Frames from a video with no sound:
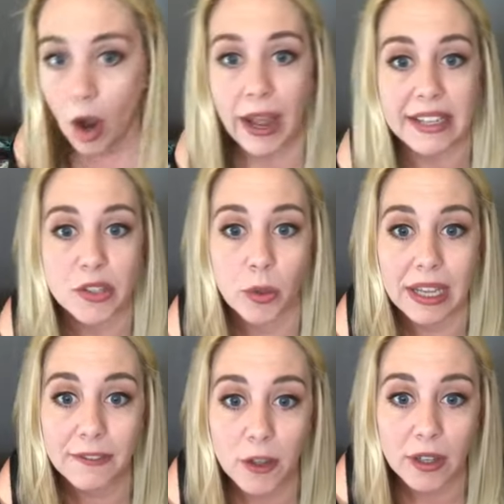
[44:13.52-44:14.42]
Okay,
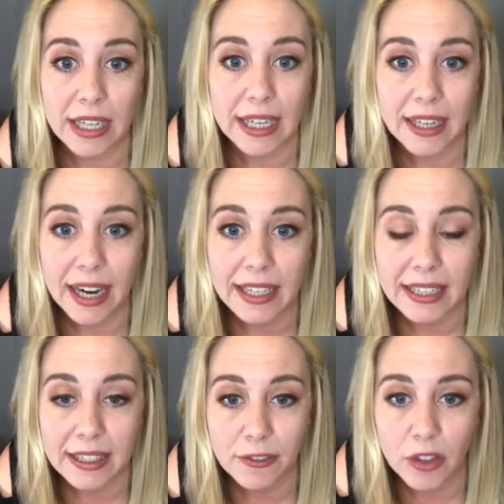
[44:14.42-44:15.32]
so if you're here
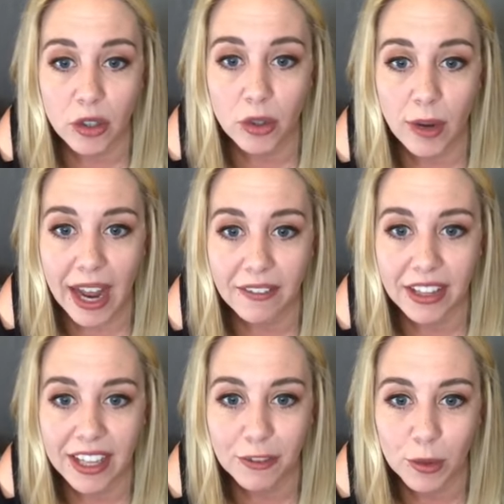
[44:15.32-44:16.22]
and if you
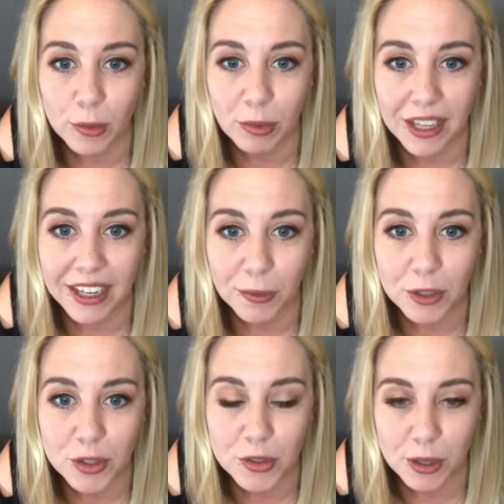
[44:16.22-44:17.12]
have, if you would play it,
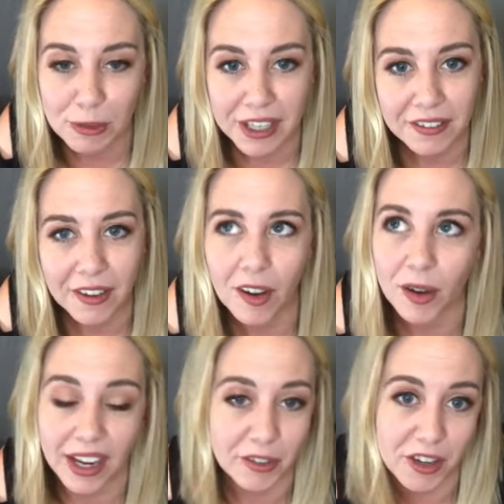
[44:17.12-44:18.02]
would you stream it?
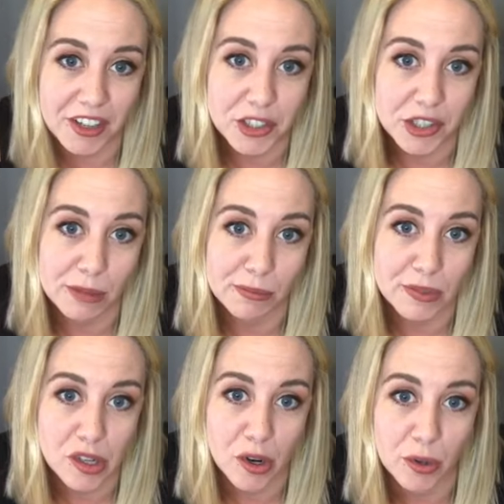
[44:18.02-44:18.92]
Oh, I don't know how to
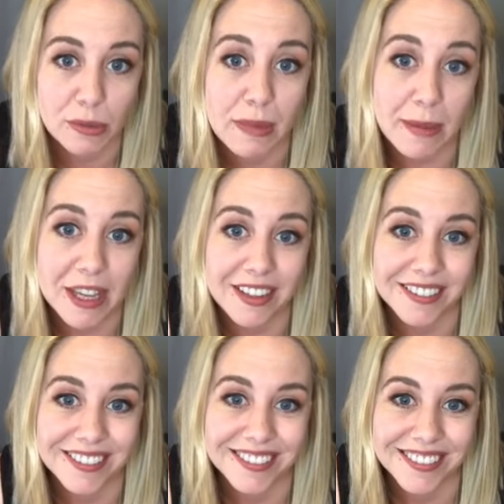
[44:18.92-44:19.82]
stream, so
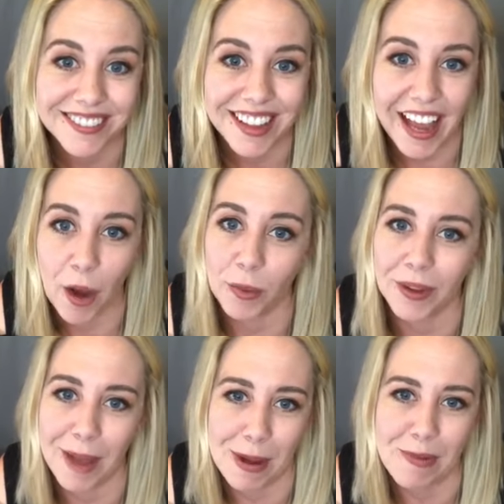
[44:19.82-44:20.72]
maybe.
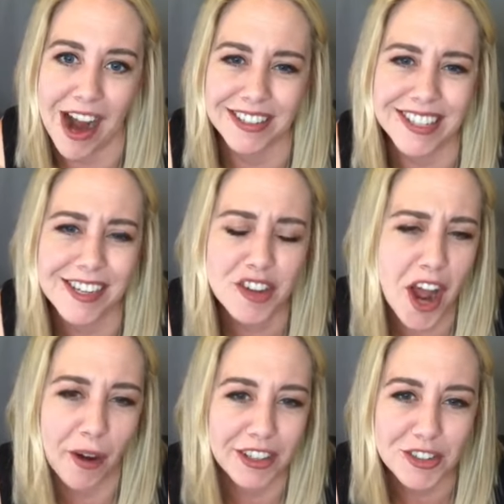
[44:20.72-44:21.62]
Oh, am I practicing?
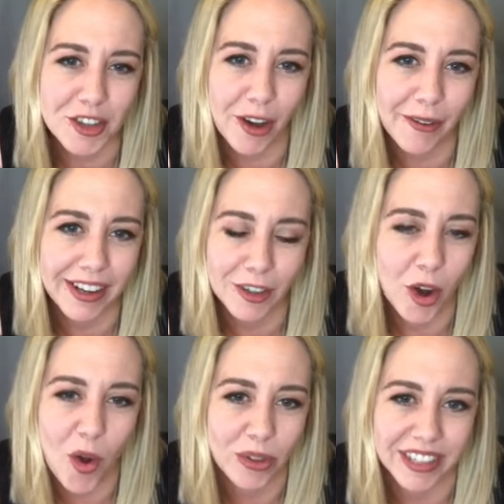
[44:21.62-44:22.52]
No, I just go in
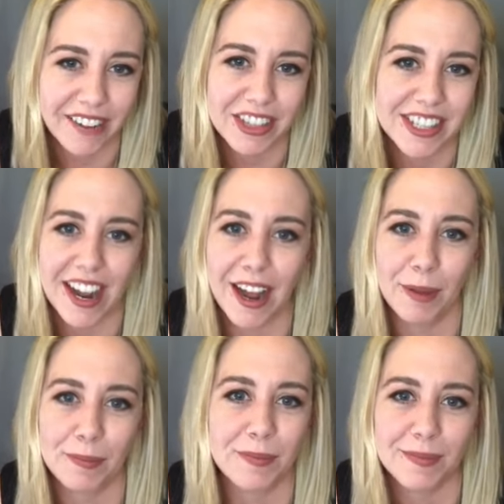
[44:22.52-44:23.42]
cold every
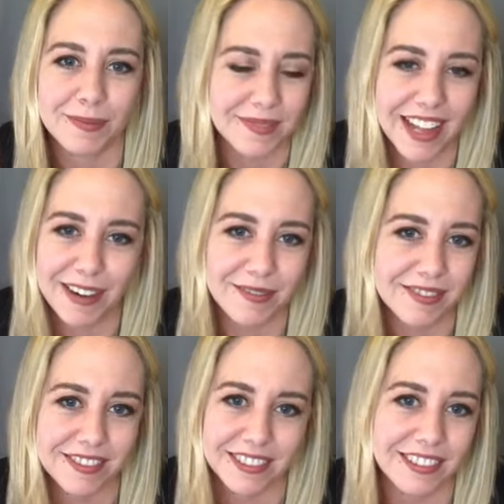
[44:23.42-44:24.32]
time
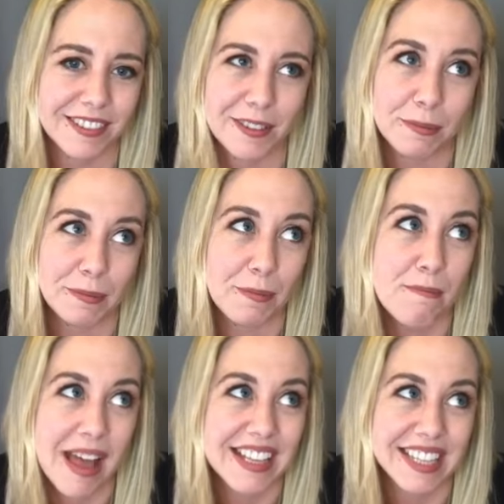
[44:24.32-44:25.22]
and
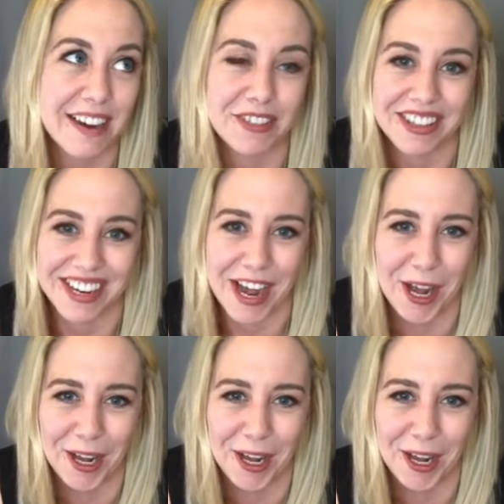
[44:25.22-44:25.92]
mess everything